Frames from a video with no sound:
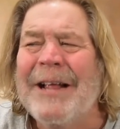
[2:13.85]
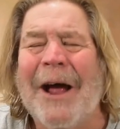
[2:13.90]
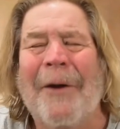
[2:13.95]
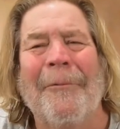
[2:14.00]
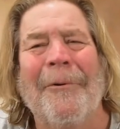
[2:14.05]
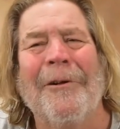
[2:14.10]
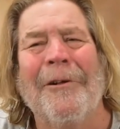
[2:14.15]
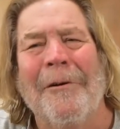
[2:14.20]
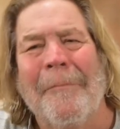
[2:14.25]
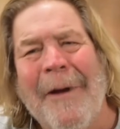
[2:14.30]

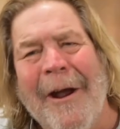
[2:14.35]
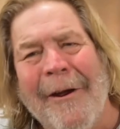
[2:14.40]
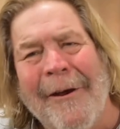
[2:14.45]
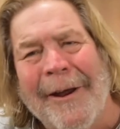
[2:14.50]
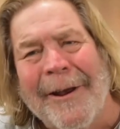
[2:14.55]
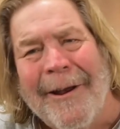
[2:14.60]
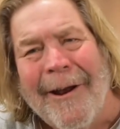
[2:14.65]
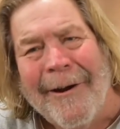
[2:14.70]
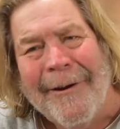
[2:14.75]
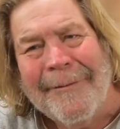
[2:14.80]
rural
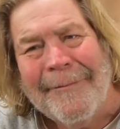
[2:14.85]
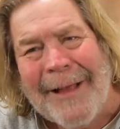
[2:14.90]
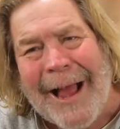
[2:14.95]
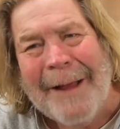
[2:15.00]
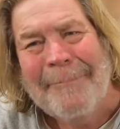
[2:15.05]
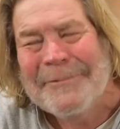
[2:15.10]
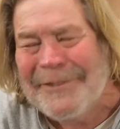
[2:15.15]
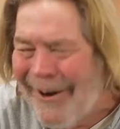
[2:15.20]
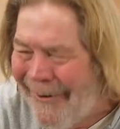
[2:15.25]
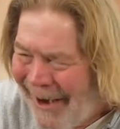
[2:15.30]
American art.
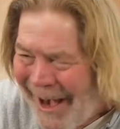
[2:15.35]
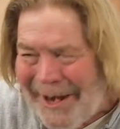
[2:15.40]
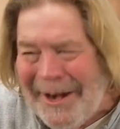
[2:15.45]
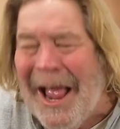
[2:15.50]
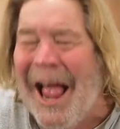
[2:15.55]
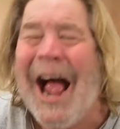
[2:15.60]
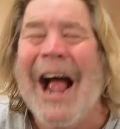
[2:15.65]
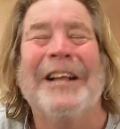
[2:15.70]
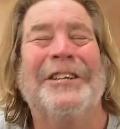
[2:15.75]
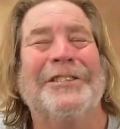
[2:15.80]
I'm sorry,
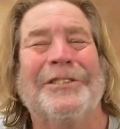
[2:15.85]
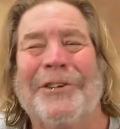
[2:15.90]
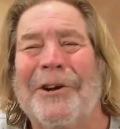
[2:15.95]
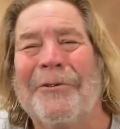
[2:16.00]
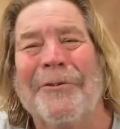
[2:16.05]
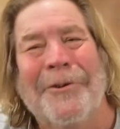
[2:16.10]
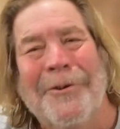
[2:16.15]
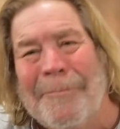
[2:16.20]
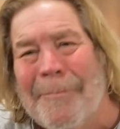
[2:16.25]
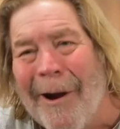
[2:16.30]
I just
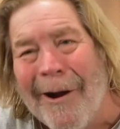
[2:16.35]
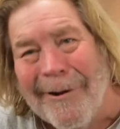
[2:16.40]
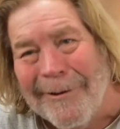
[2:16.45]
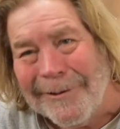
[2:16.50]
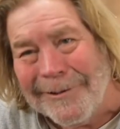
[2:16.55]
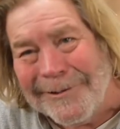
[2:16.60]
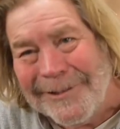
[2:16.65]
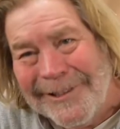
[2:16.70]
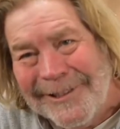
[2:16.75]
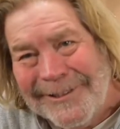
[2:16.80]
don't do
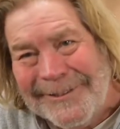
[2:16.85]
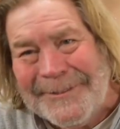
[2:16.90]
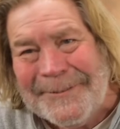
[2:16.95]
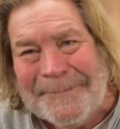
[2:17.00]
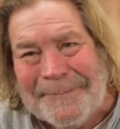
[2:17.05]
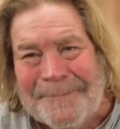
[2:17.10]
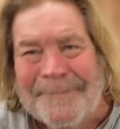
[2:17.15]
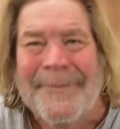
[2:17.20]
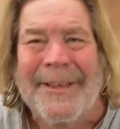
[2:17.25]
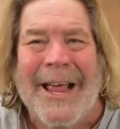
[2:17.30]
barns.
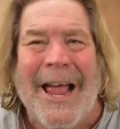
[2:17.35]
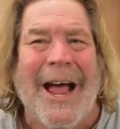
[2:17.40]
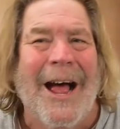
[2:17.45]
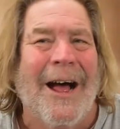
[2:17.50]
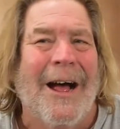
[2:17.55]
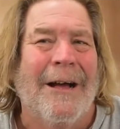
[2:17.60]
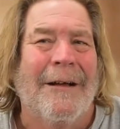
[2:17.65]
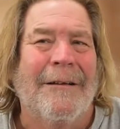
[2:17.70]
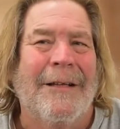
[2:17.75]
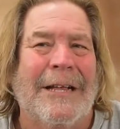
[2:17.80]

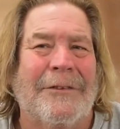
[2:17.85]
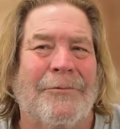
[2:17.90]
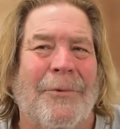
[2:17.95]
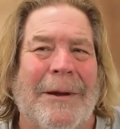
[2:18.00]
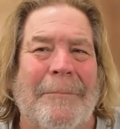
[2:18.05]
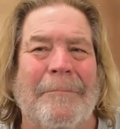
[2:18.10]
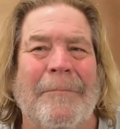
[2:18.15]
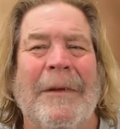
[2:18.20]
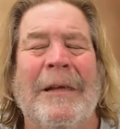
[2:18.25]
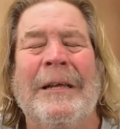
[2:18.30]
That's
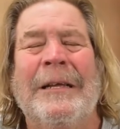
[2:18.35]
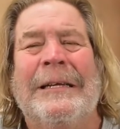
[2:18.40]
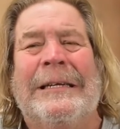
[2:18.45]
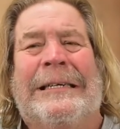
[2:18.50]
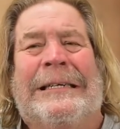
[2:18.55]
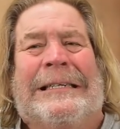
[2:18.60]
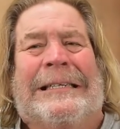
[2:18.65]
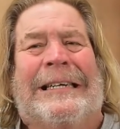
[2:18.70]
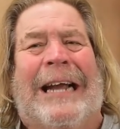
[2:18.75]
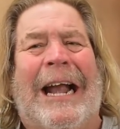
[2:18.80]
what
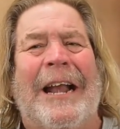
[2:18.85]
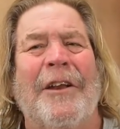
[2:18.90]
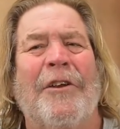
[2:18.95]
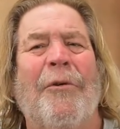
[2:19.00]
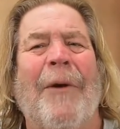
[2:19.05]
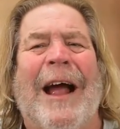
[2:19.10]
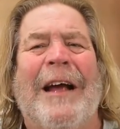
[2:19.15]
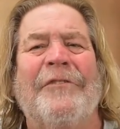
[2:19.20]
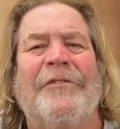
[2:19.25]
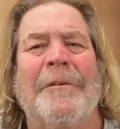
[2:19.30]
kind of
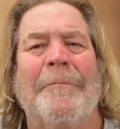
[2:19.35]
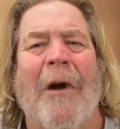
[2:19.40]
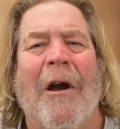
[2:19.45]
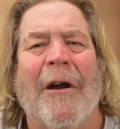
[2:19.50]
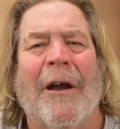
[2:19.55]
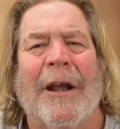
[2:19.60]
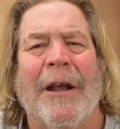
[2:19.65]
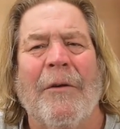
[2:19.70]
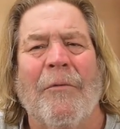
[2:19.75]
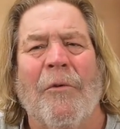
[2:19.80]
drives the
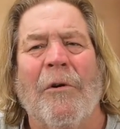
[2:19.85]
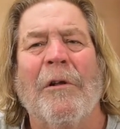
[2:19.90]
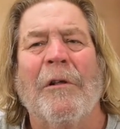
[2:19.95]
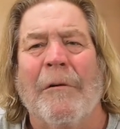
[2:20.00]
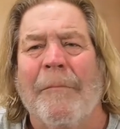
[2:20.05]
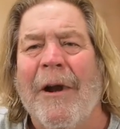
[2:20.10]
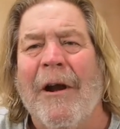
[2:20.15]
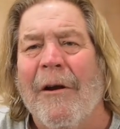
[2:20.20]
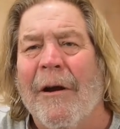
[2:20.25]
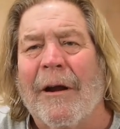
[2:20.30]
market in
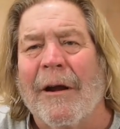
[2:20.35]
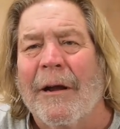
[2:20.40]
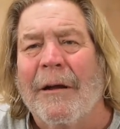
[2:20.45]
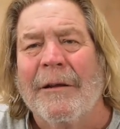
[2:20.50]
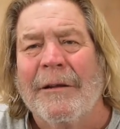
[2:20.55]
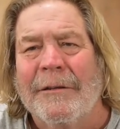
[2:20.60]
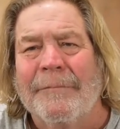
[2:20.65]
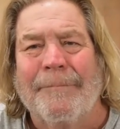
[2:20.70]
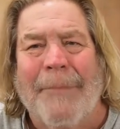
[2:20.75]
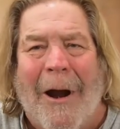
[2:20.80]
rural America,
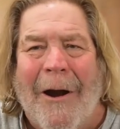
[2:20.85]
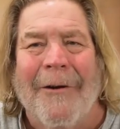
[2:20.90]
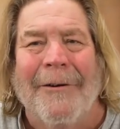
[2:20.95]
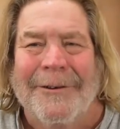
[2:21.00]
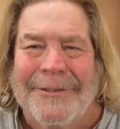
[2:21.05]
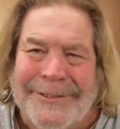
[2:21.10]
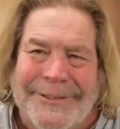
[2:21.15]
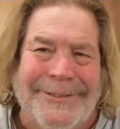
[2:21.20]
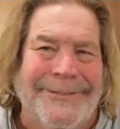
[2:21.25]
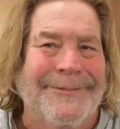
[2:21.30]

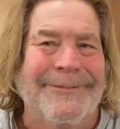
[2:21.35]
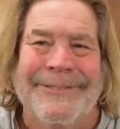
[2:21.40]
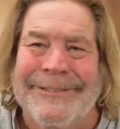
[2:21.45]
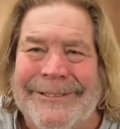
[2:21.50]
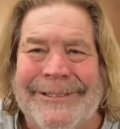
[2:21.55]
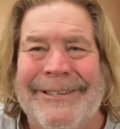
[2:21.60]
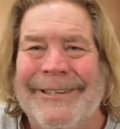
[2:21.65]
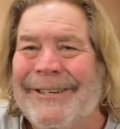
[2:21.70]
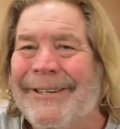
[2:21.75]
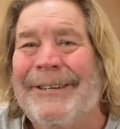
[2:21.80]
barns and
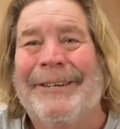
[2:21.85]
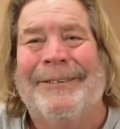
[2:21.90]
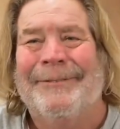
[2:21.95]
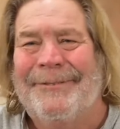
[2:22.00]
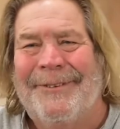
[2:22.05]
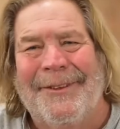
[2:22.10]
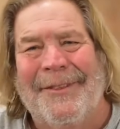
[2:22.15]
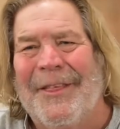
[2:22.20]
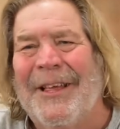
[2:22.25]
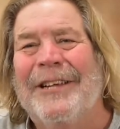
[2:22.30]

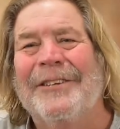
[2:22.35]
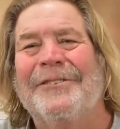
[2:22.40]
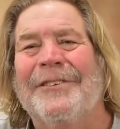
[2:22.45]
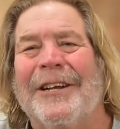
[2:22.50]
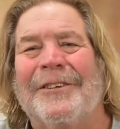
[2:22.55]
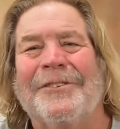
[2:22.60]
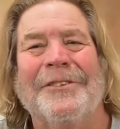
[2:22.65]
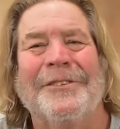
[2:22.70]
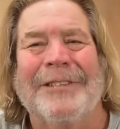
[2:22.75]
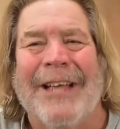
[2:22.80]
things
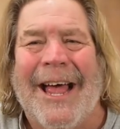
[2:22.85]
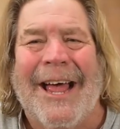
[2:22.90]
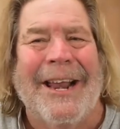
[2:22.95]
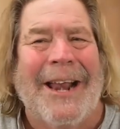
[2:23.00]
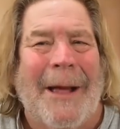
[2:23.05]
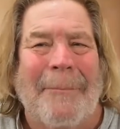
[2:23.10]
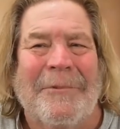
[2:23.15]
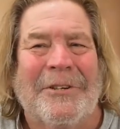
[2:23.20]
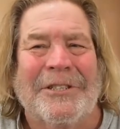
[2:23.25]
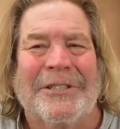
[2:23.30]
such as that.
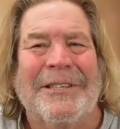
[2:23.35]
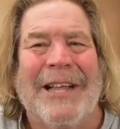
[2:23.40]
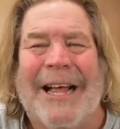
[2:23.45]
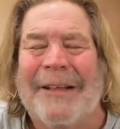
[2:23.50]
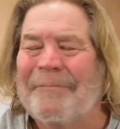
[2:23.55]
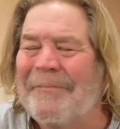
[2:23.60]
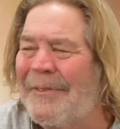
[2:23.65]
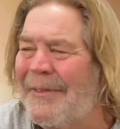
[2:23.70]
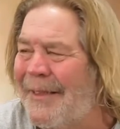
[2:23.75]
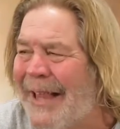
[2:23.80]
And I'm just
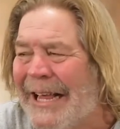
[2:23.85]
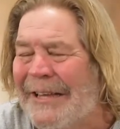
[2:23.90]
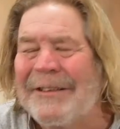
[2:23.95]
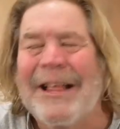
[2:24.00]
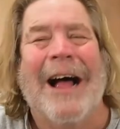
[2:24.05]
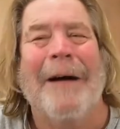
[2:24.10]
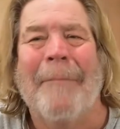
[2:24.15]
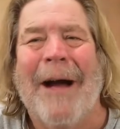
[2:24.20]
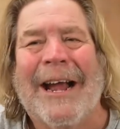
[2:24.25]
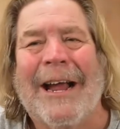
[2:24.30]
not, that's
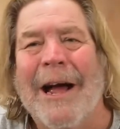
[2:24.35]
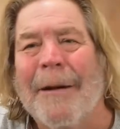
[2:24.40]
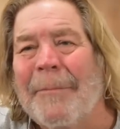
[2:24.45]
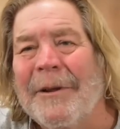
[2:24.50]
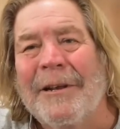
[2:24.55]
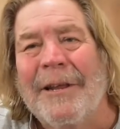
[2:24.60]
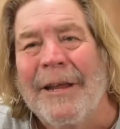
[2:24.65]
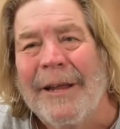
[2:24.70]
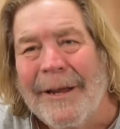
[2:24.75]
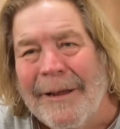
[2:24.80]
not my cup
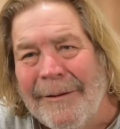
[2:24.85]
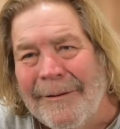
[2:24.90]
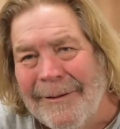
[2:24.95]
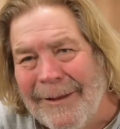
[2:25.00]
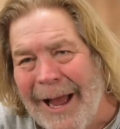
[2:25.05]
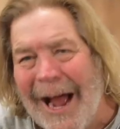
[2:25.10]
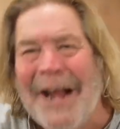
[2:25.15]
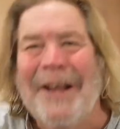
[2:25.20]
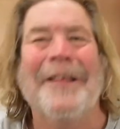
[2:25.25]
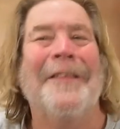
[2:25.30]
of tea.
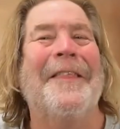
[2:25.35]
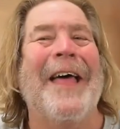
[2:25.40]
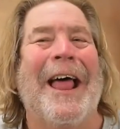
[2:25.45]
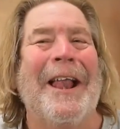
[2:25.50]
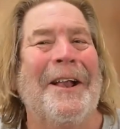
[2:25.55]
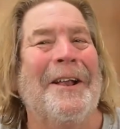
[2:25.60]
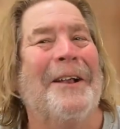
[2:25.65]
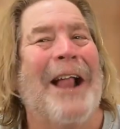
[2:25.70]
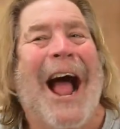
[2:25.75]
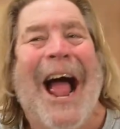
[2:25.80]
I did
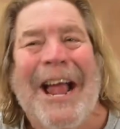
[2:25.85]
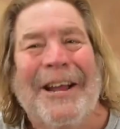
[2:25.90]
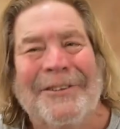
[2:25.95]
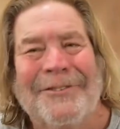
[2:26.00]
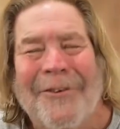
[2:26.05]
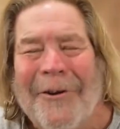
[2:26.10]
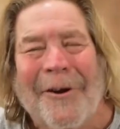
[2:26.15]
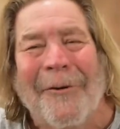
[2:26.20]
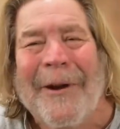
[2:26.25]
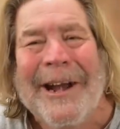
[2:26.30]
that in high
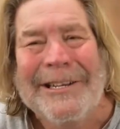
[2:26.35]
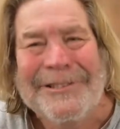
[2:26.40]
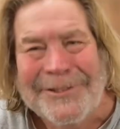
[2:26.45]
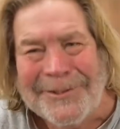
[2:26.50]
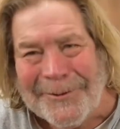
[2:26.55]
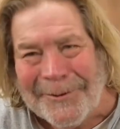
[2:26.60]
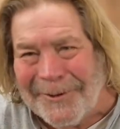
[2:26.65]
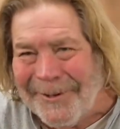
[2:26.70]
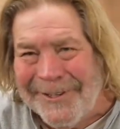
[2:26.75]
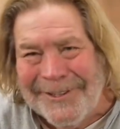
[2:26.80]
school, or grade
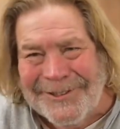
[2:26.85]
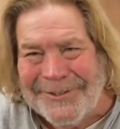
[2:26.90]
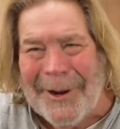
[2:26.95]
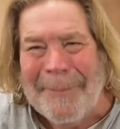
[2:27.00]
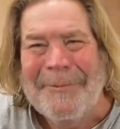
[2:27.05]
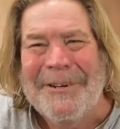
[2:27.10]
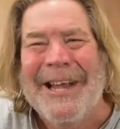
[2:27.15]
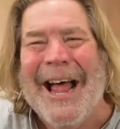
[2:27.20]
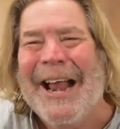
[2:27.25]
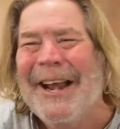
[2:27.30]
school, so
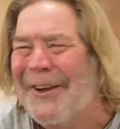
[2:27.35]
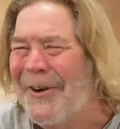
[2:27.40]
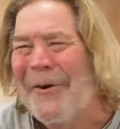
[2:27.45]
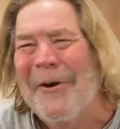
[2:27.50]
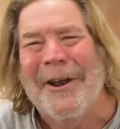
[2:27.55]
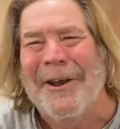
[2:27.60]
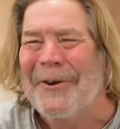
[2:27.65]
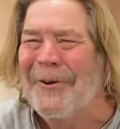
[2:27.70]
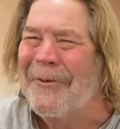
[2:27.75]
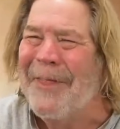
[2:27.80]
I'm not
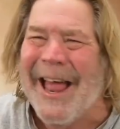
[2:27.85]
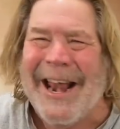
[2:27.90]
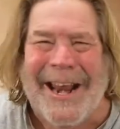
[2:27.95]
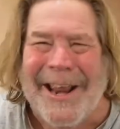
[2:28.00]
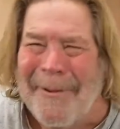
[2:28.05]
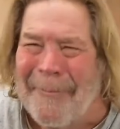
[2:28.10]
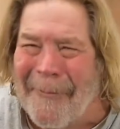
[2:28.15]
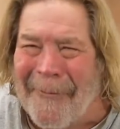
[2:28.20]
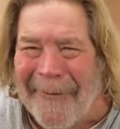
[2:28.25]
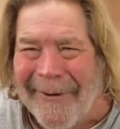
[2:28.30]
going to do that
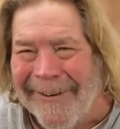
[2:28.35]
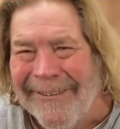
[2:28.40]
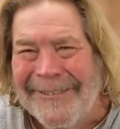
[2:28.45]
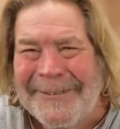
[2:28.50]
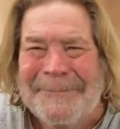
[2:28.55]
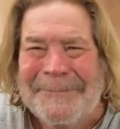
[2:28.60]
anymore.